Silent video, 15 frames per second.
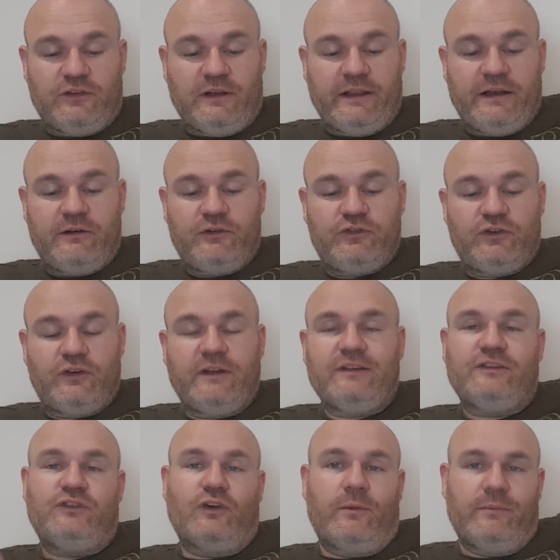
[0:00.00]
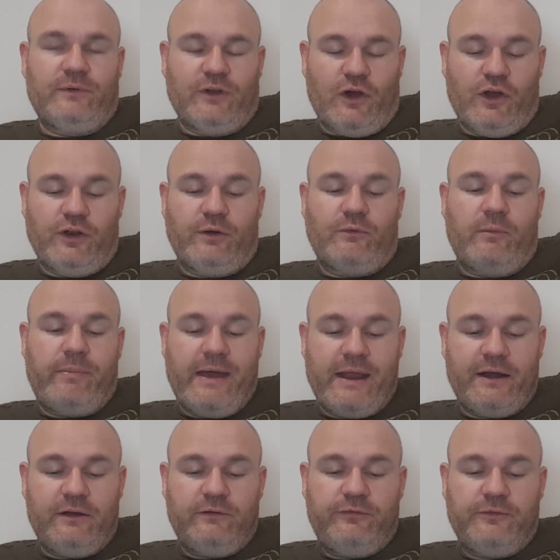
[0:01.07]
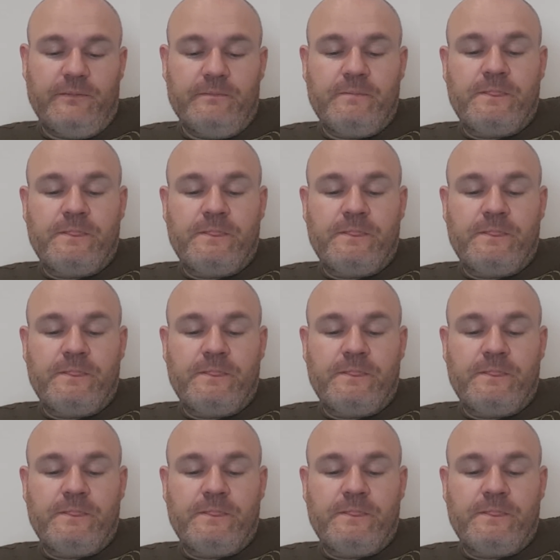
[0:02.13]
The literature is dumbed down and repetitive,